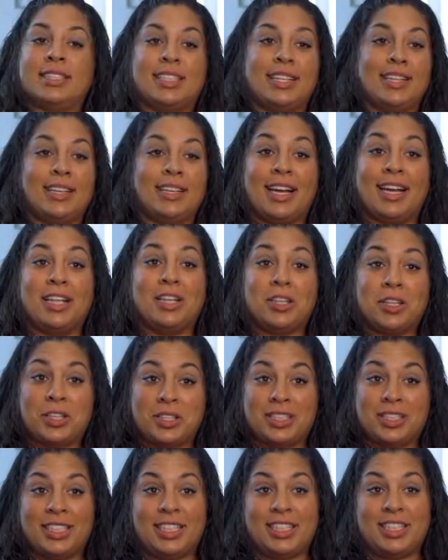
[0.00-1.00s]
Dale and I
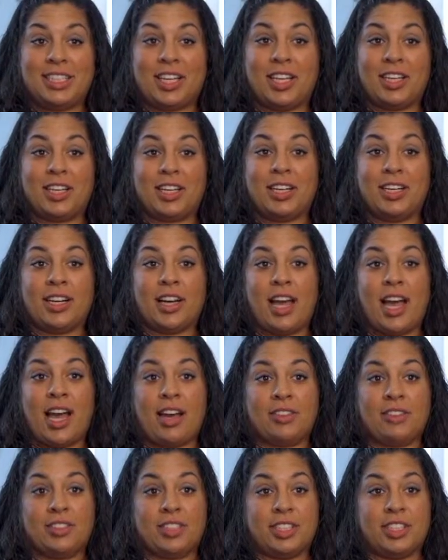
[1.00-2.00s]
looked at each other
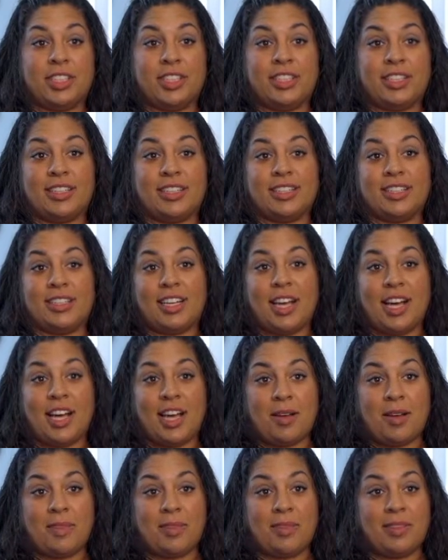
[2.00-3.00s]
after
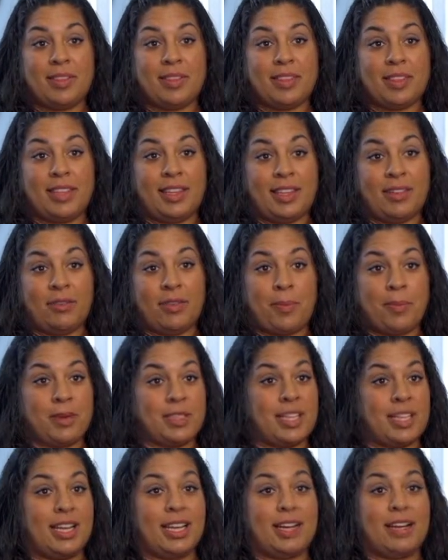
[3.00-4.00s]
the
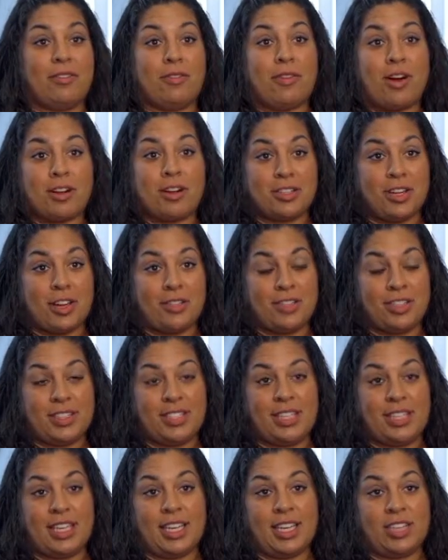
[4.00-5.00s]
representative walked off the
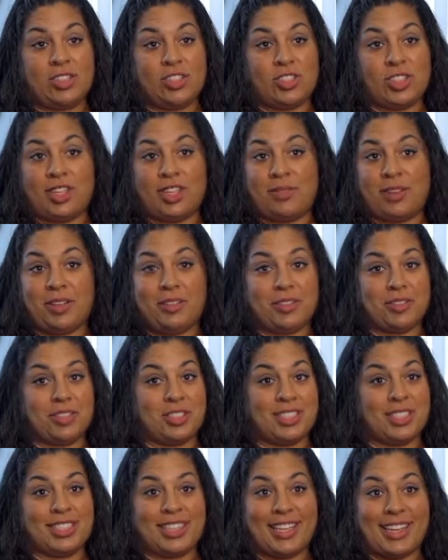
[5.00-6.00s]
stage, and we were
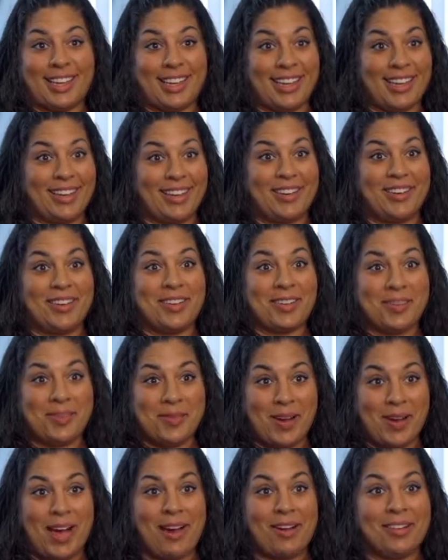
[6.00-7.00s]
just like,
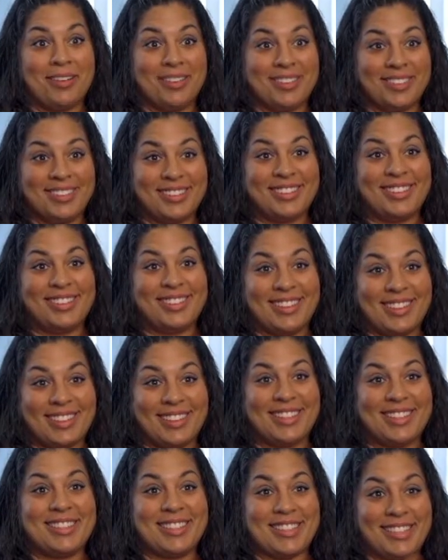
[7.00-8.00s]
wow,
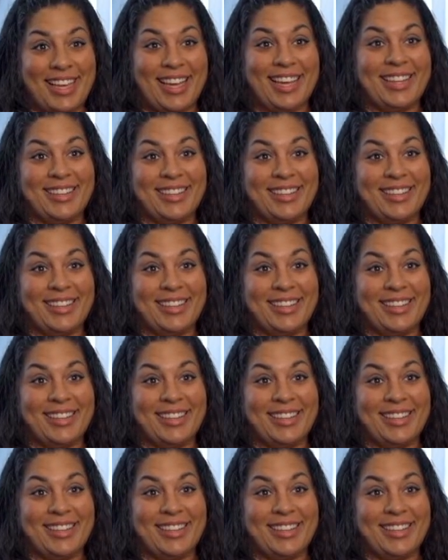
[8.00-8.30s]
this is it.